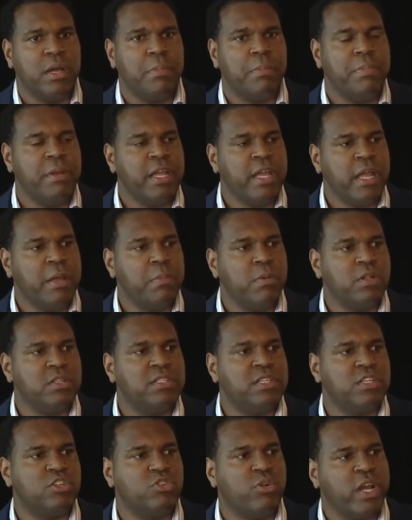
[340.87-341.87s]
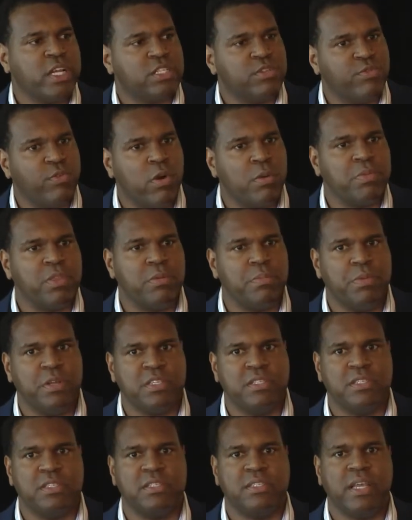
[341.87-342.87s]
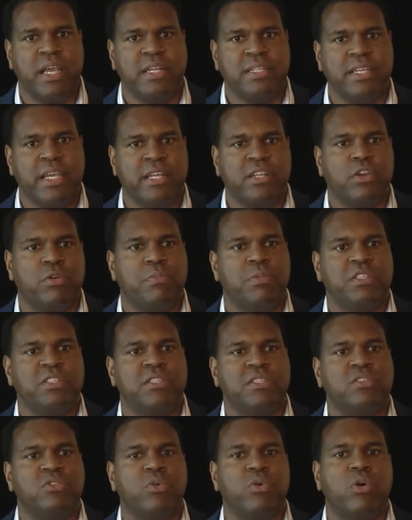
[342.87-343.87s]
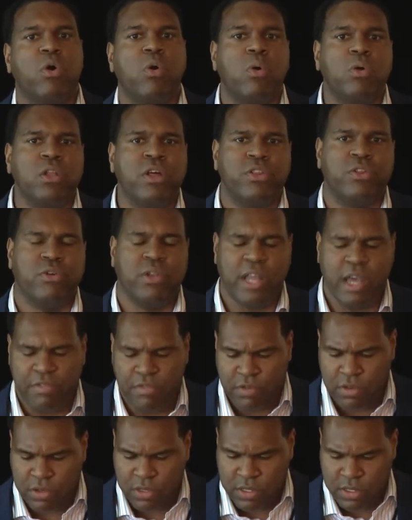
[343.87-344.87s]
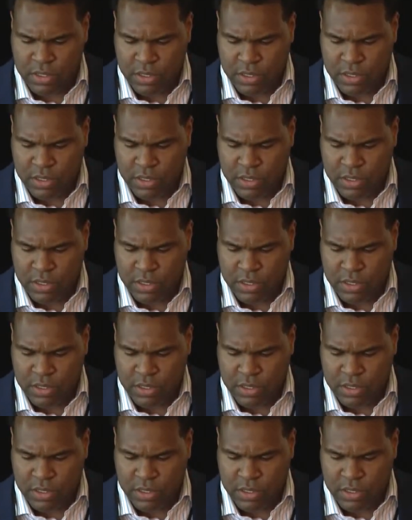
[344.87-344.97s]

be able to transform their business and take their business to a whole other level.